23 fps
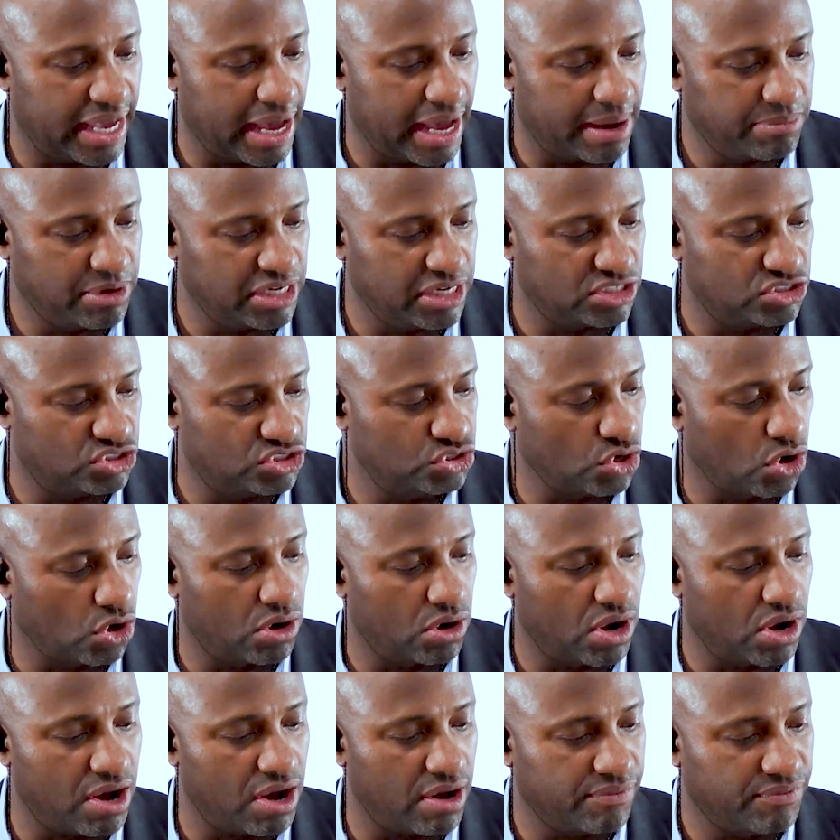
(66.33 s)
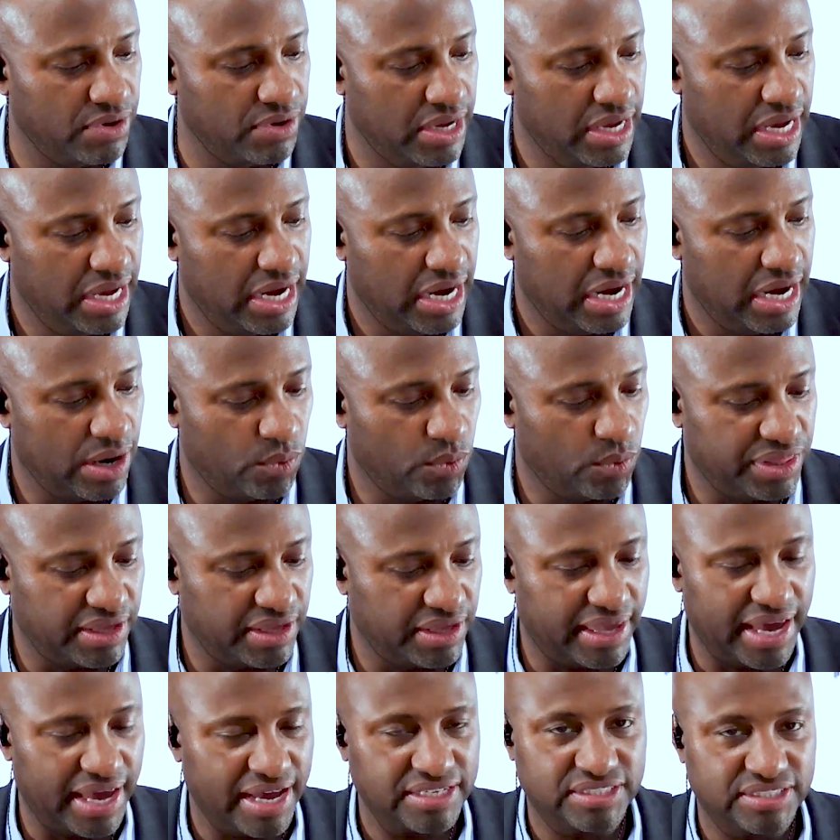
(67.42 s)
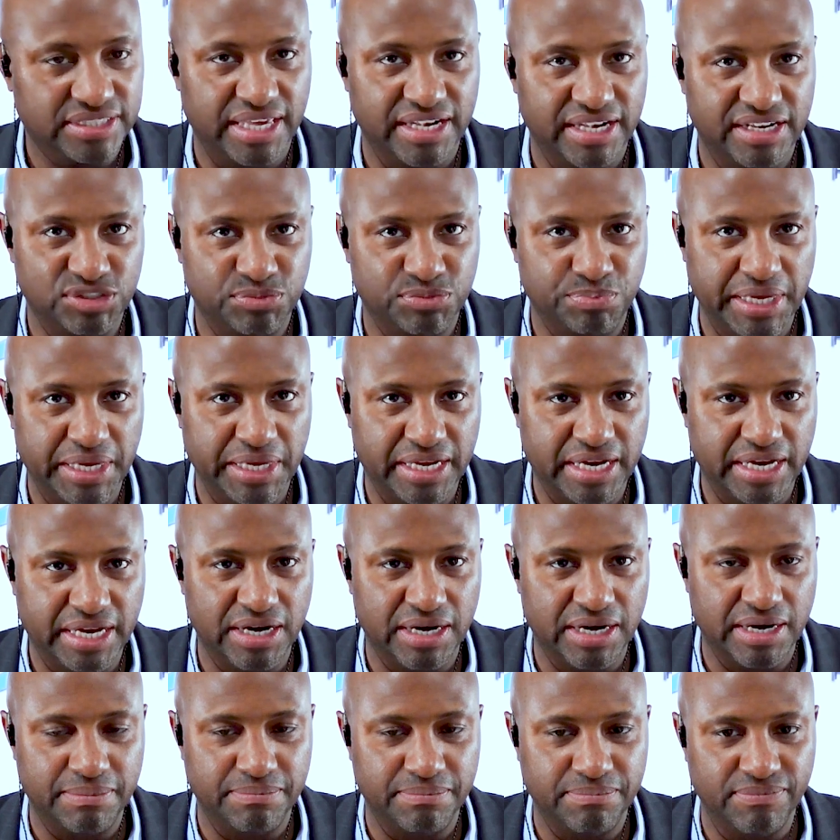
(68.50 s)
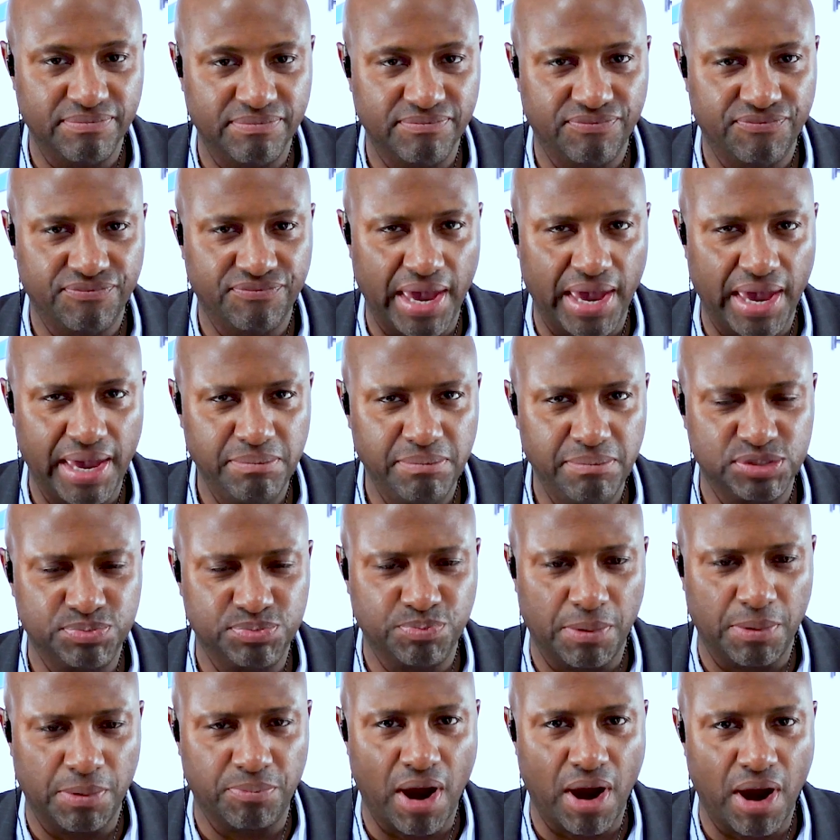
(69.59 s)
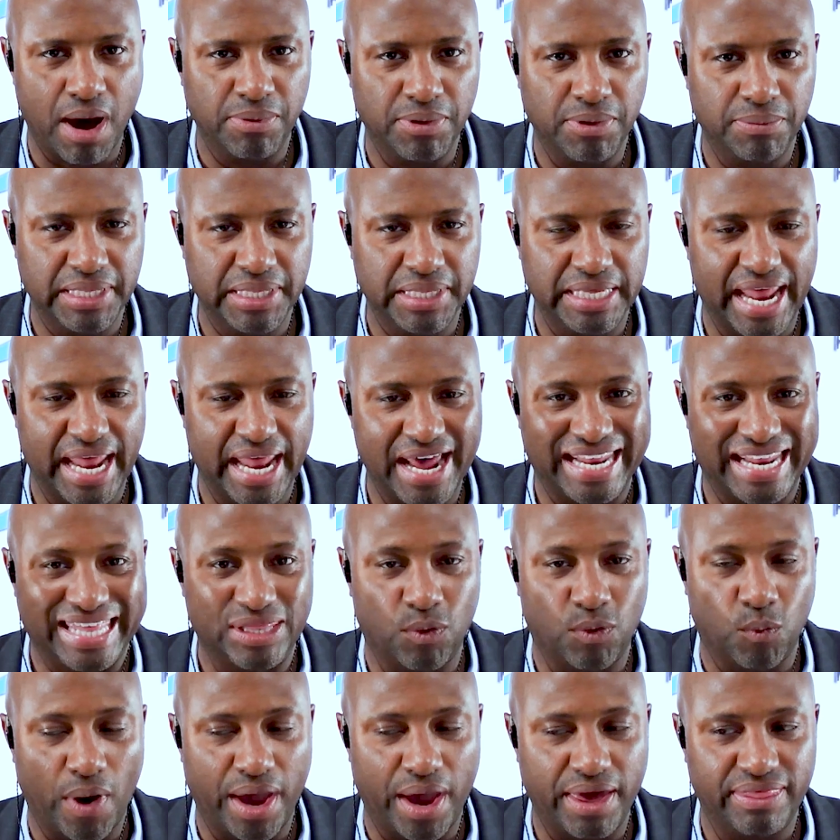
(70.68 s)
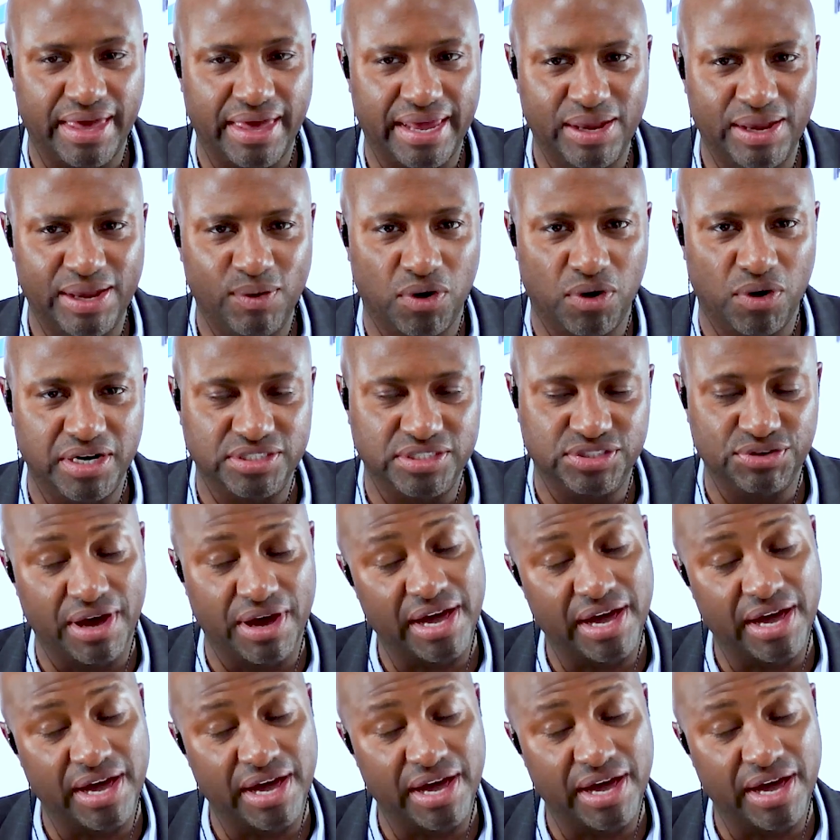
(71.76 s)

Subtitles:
I'm going to start off with a guest that has become famous, but probably not in the way that he wanted to.